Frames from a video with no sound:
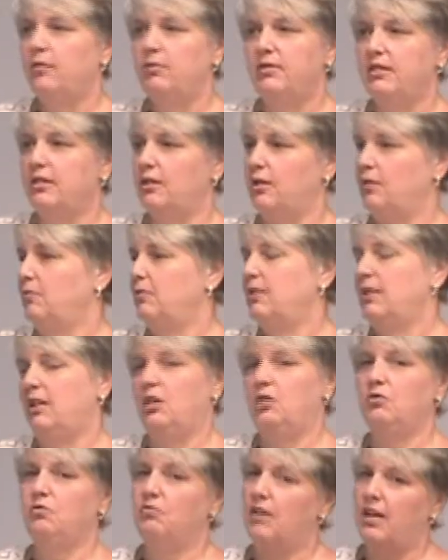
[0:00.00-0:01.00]
I was in a
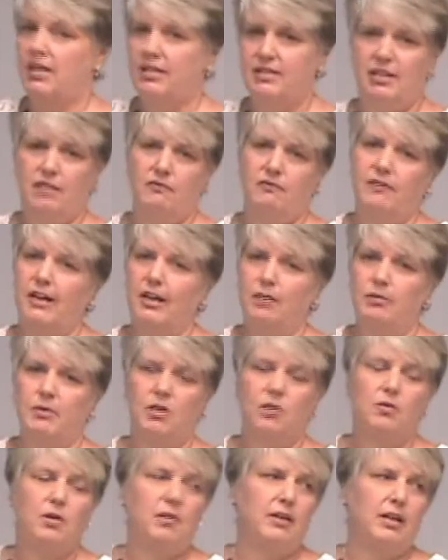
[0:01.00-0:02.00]
really crazy
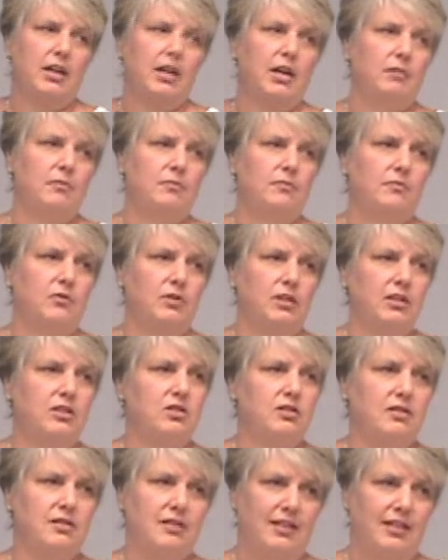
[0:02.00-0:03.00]
environment growing up
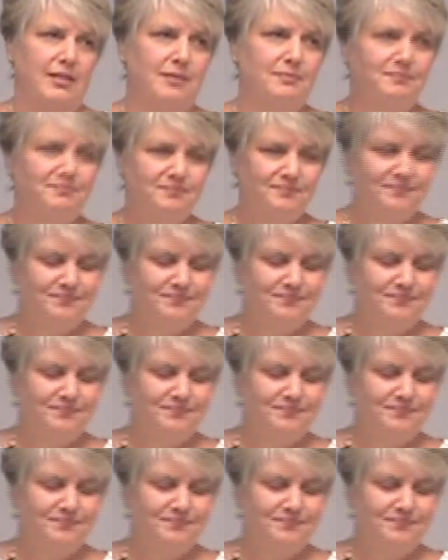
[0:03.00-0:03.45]
religiously.